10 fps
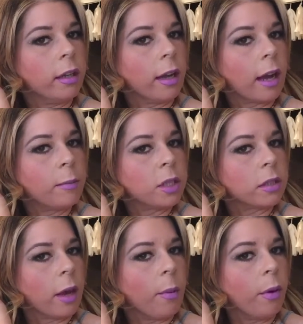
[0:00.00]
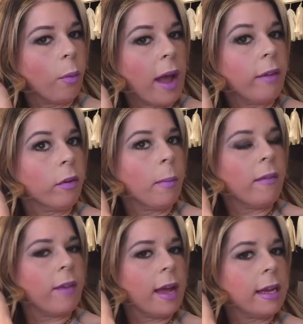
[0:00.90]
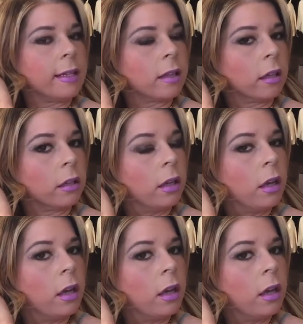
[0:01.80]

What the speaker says: Like, I'm just going away from my face on,